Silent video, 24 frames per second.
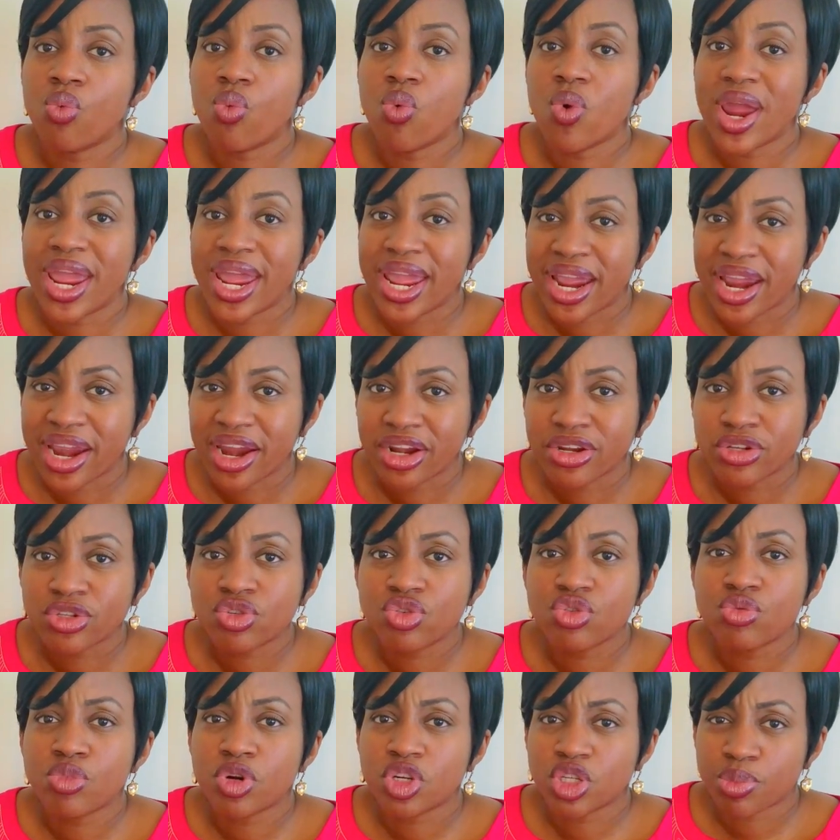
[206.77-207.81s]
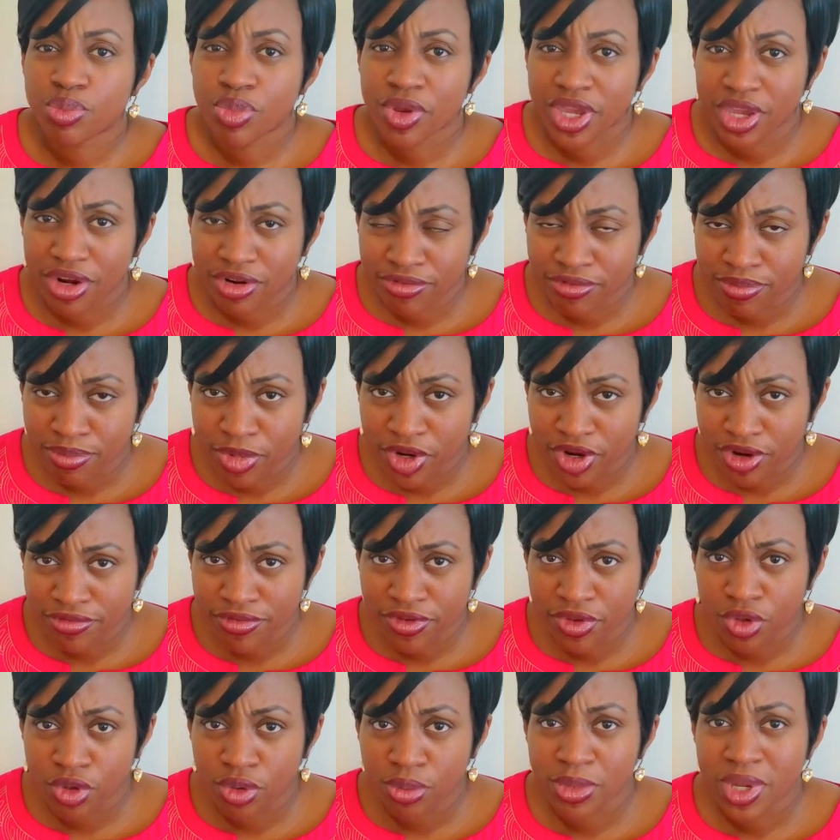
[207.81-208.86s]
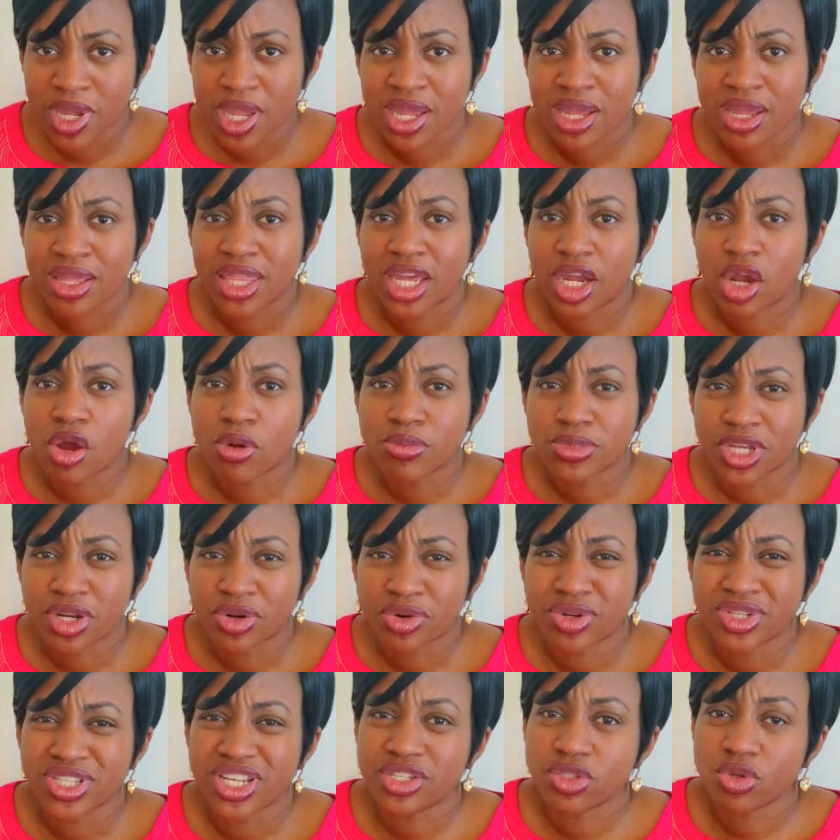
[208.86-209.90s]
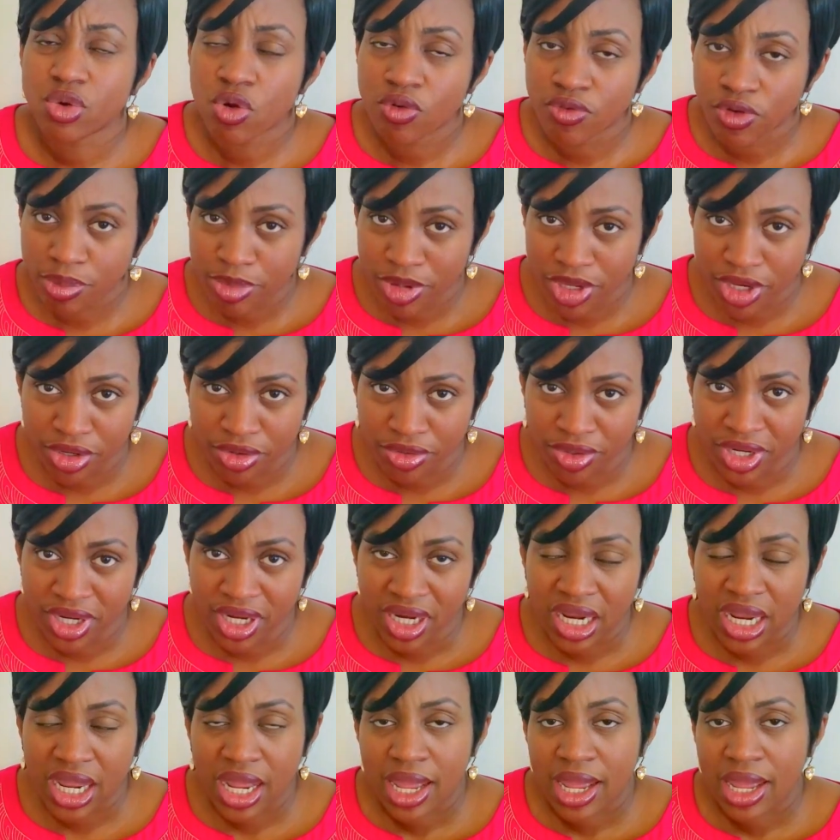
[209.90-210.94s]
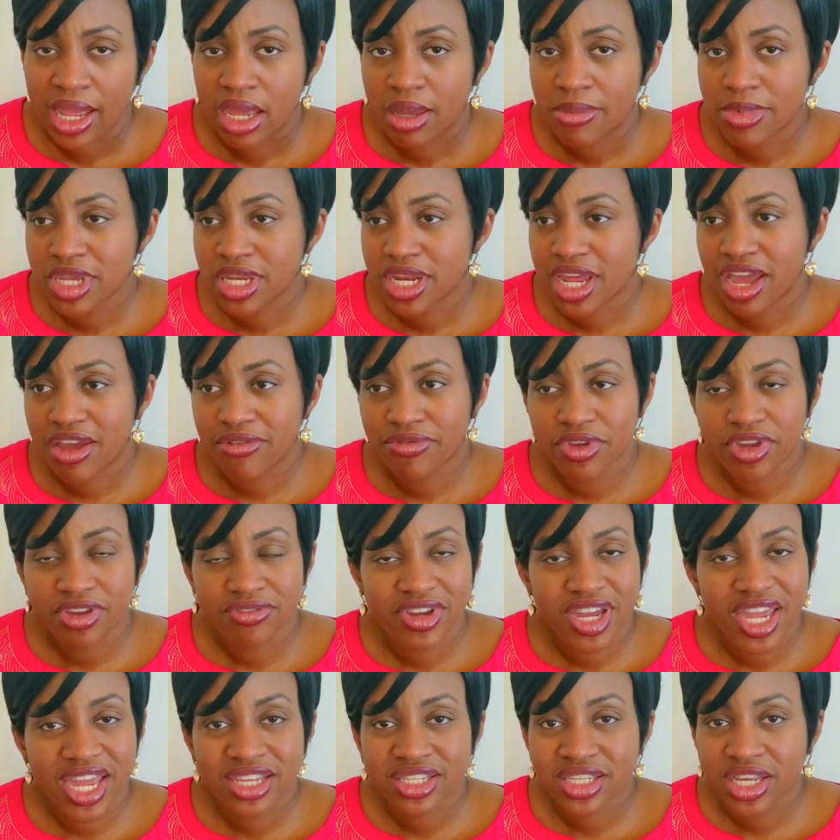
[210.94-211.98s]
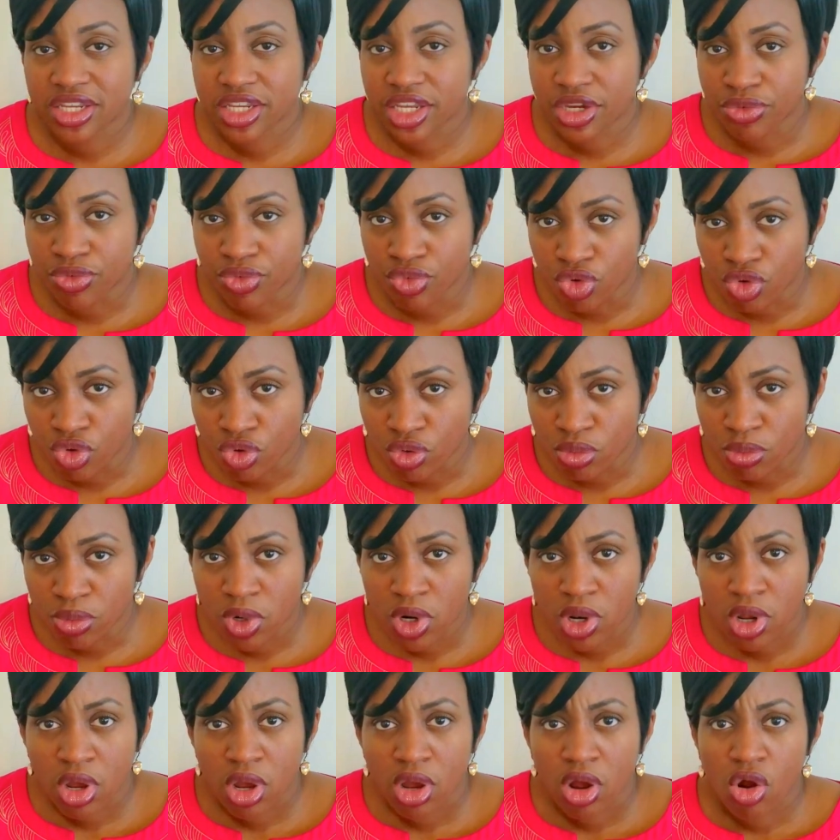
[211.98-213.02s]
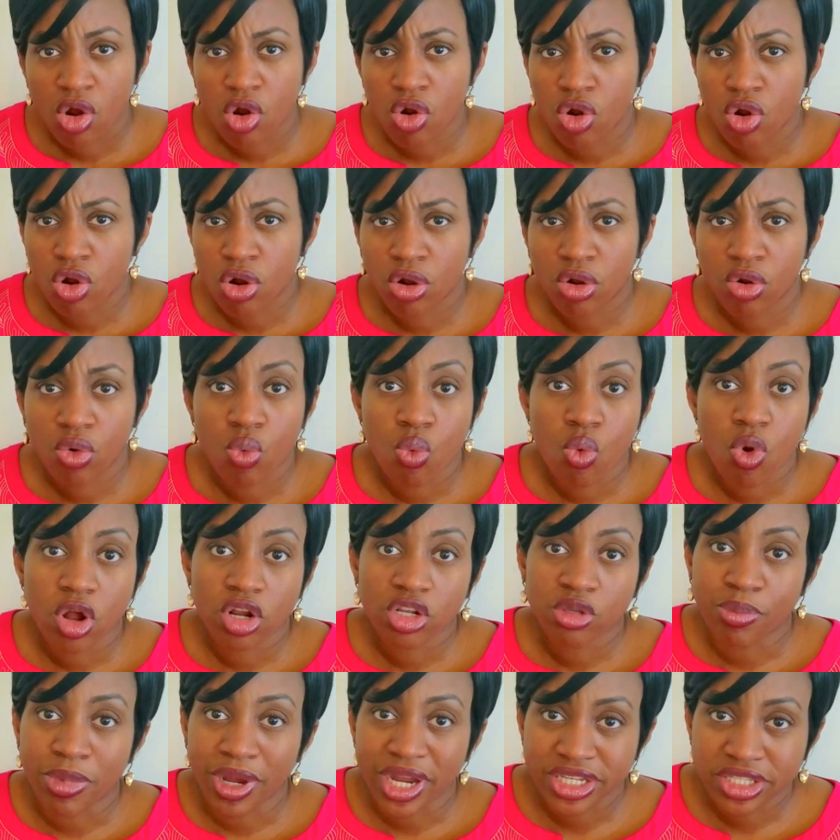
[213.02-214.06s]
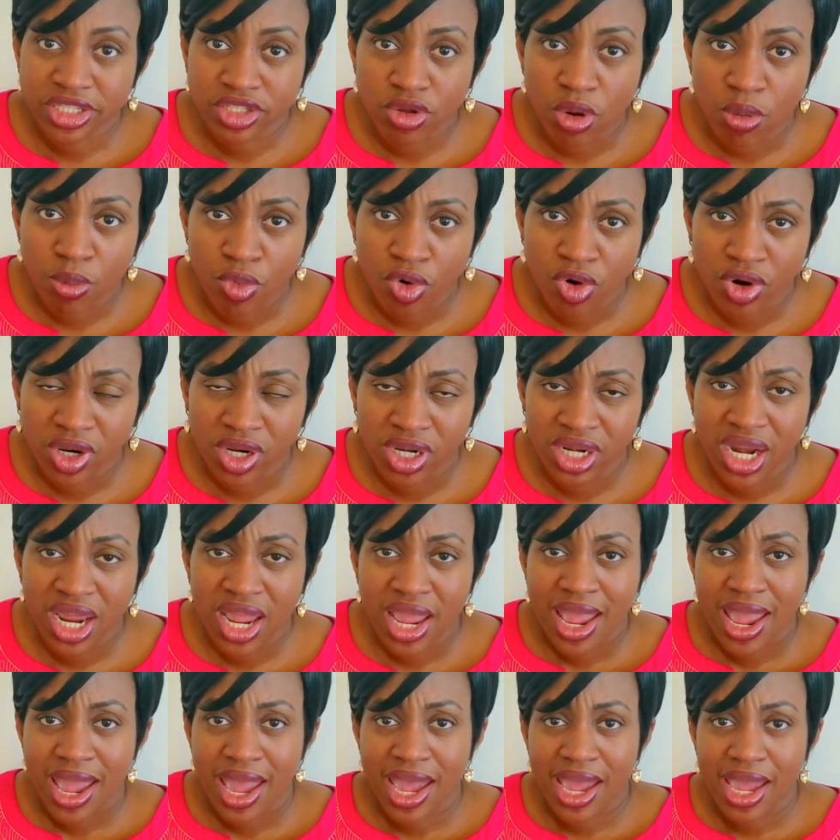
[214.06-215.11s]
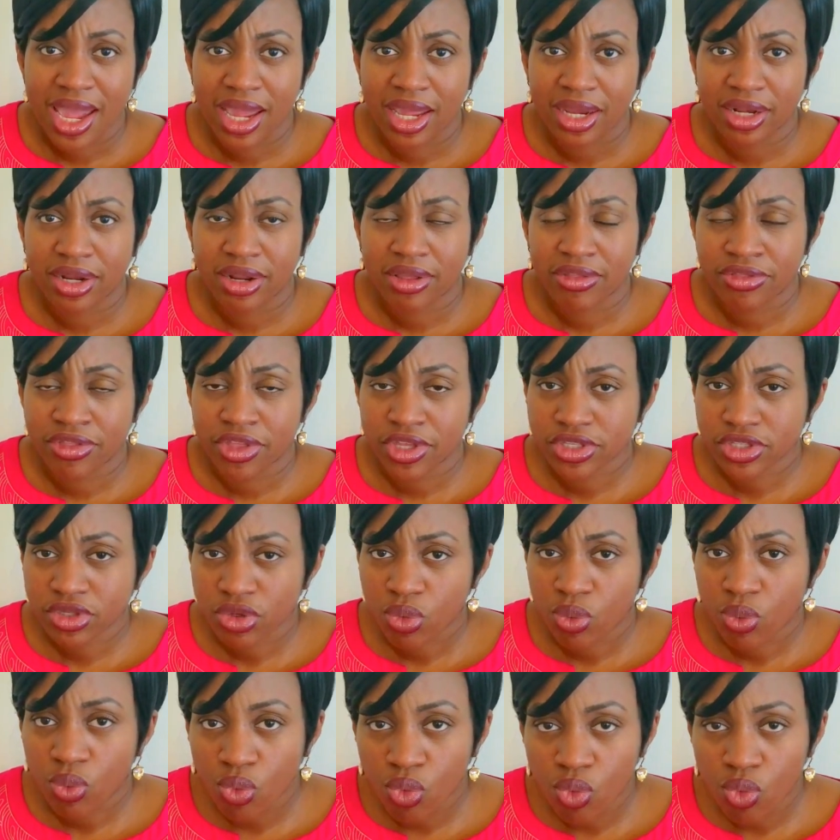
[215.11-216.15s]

wear too much perfume that comes across as overbearing. I mean, have you ever entered a room or walked by someone and this